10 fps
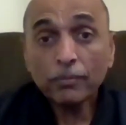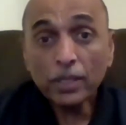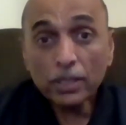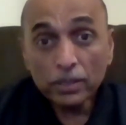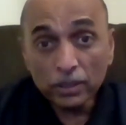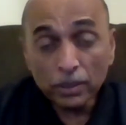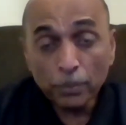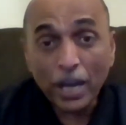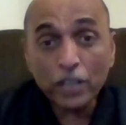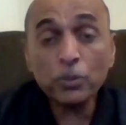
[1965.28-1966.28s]
the
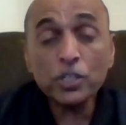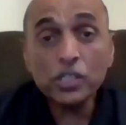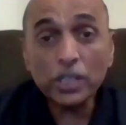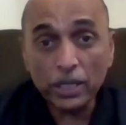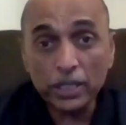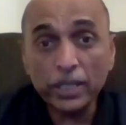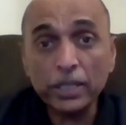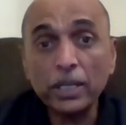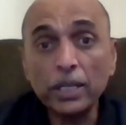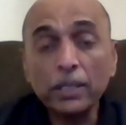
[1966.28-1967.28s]
batch which is currently
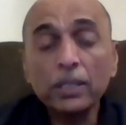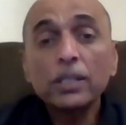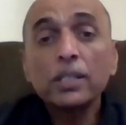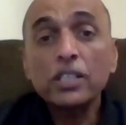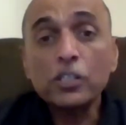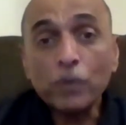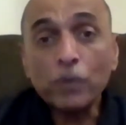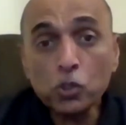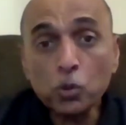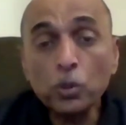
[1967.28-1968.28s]
running, there's one
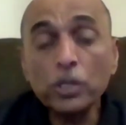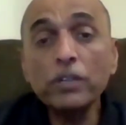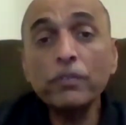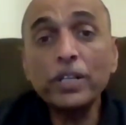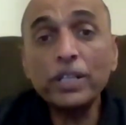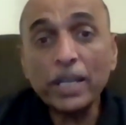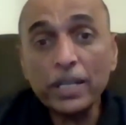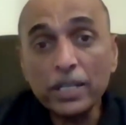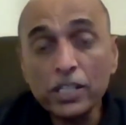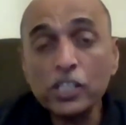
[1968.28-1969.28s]
student with 10
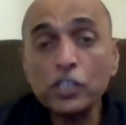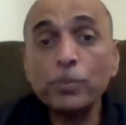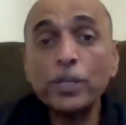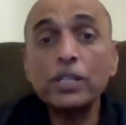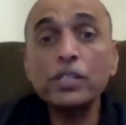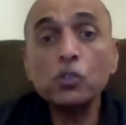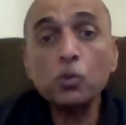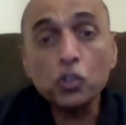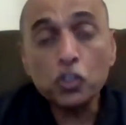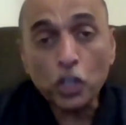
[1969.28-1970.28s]
years experience
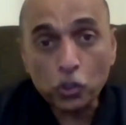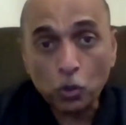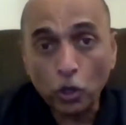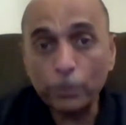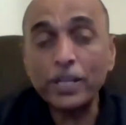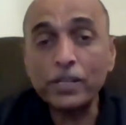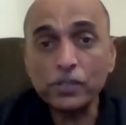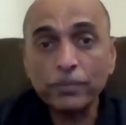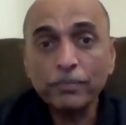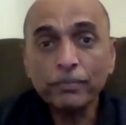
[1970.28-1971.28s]
who's just got
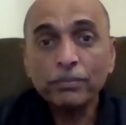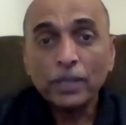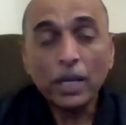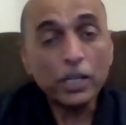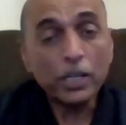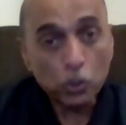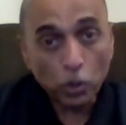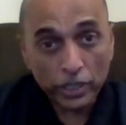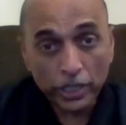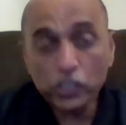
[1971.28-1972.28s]
placed. And he's got
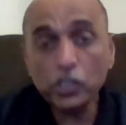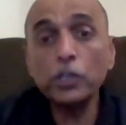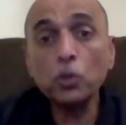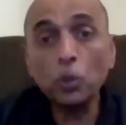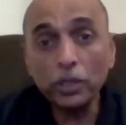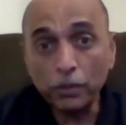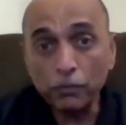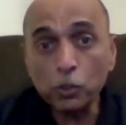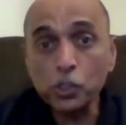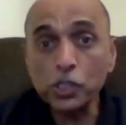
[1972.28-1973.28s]
an excellent role in
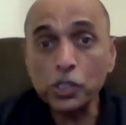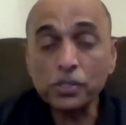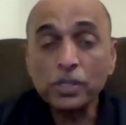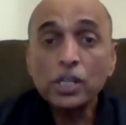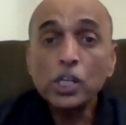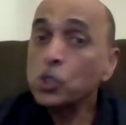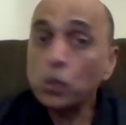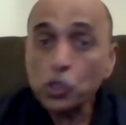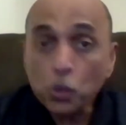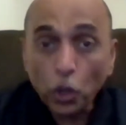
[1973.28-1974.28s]
Infosys. So
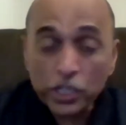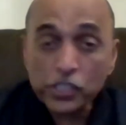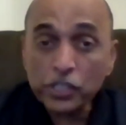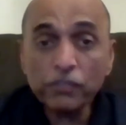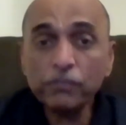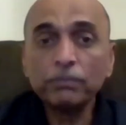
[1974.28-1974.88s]
it's not as if